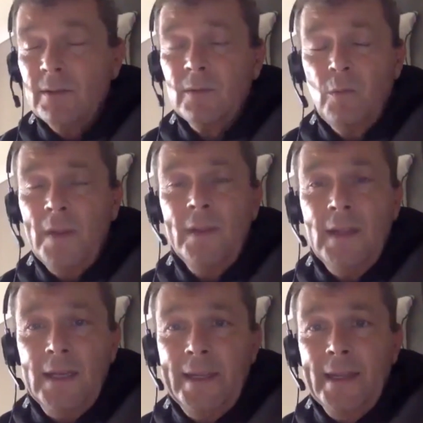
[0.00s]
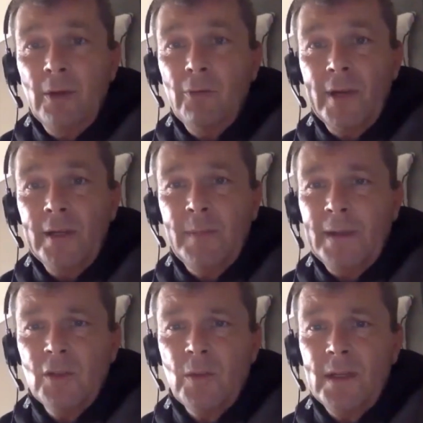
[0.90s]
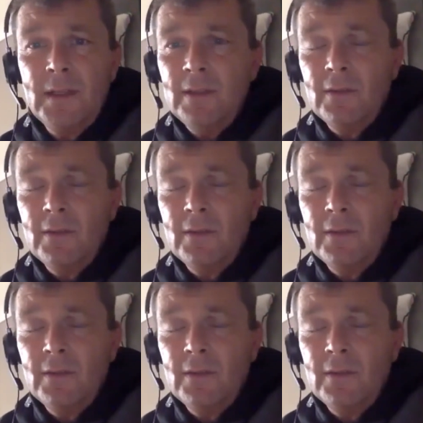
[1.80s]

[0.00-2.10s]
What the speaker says: Won the league outright by 20,